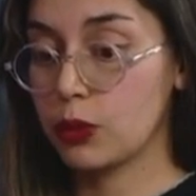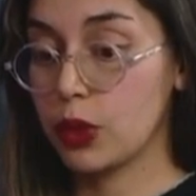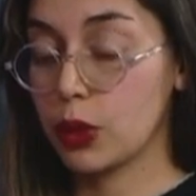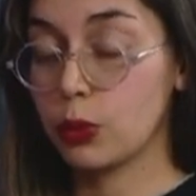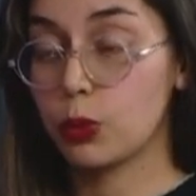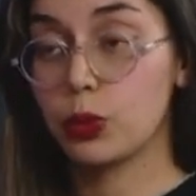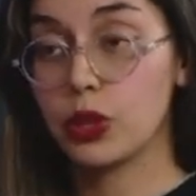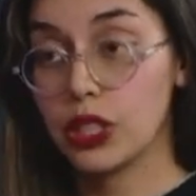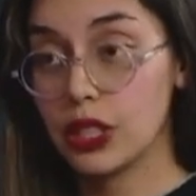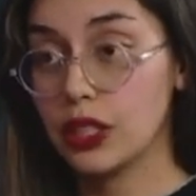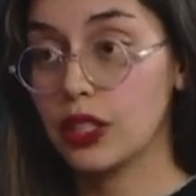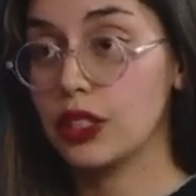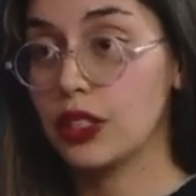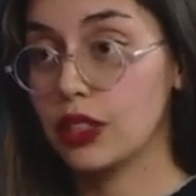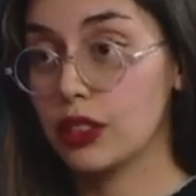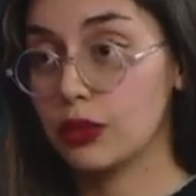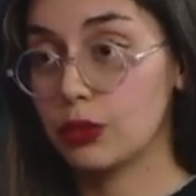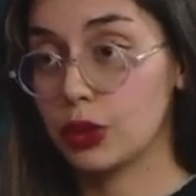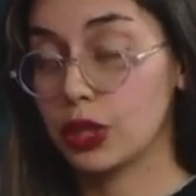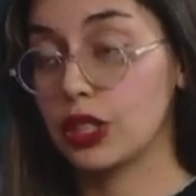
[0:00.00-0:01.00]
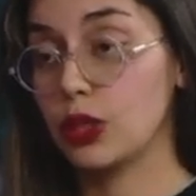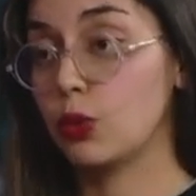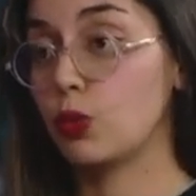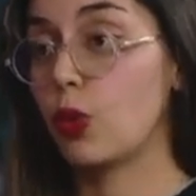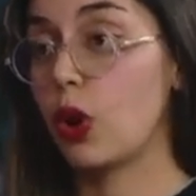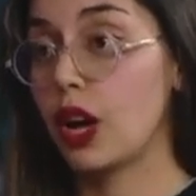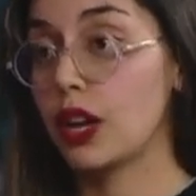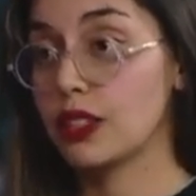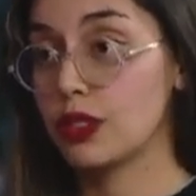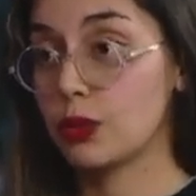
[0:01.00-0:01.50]
What we really
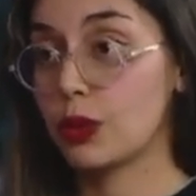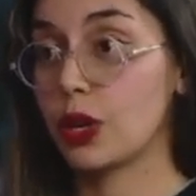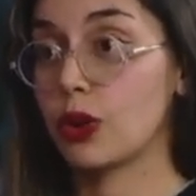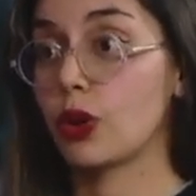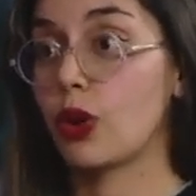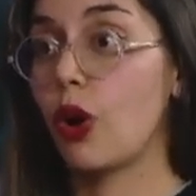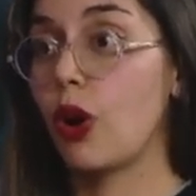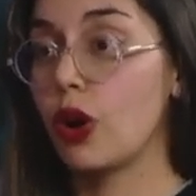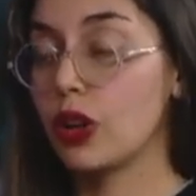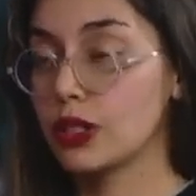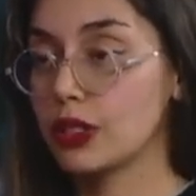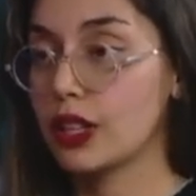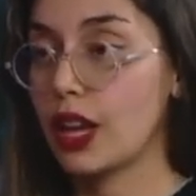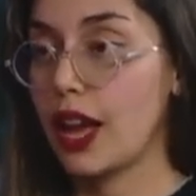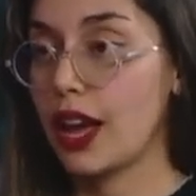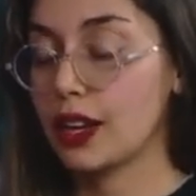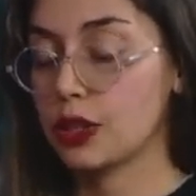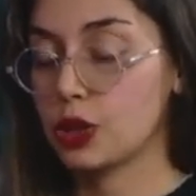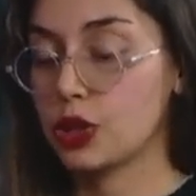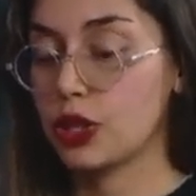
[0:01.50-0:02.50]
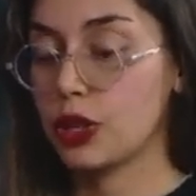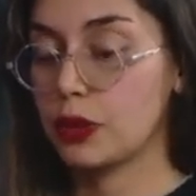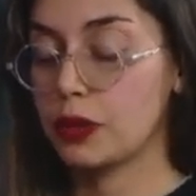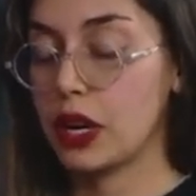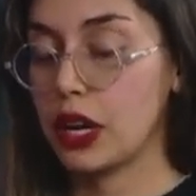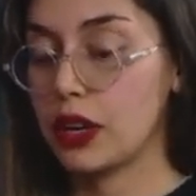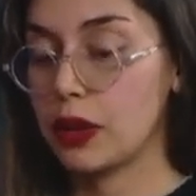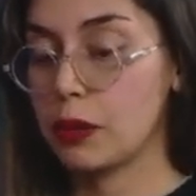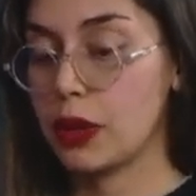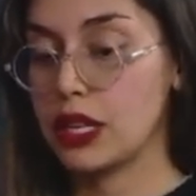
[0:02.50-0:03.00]
want, our call to action, our
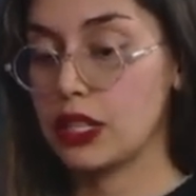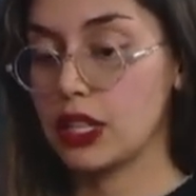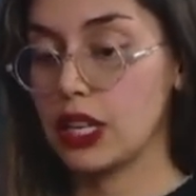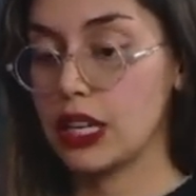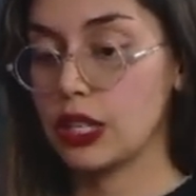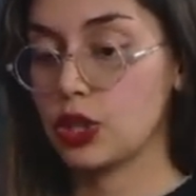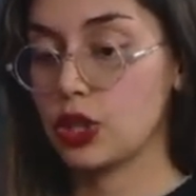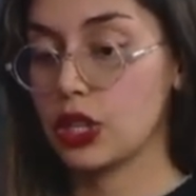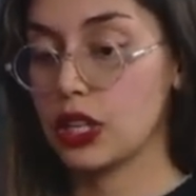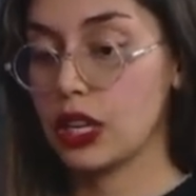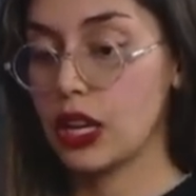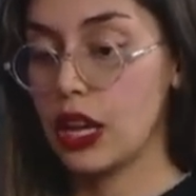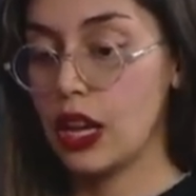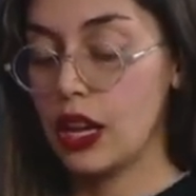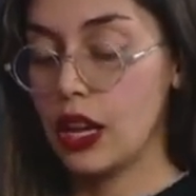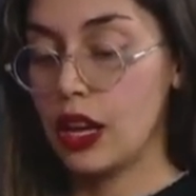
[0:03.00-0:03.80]
recommendation,